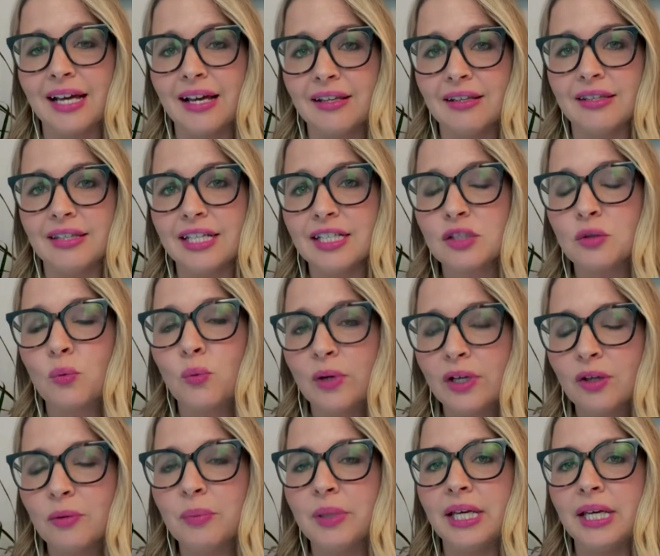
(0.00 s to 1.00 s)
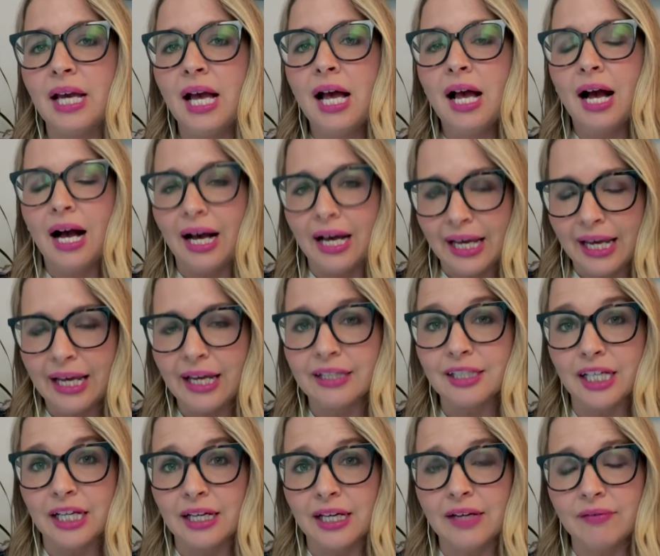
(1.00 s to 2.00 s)
and this will be a
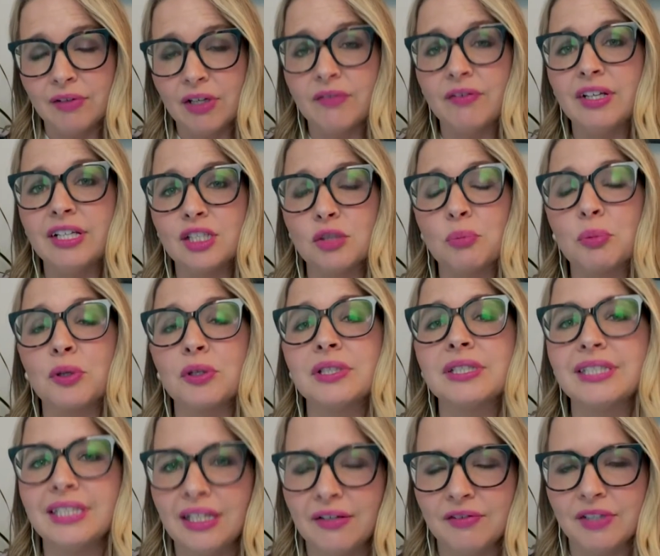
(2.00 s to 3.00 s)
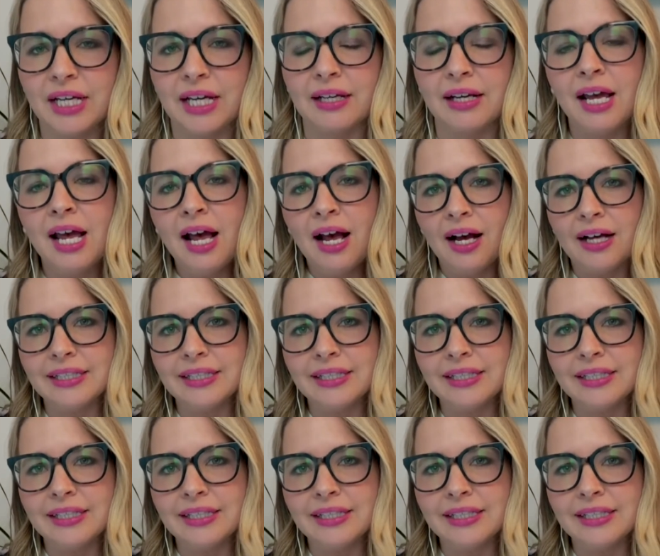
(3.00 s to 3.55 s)
hit, even if it is a perceived hit.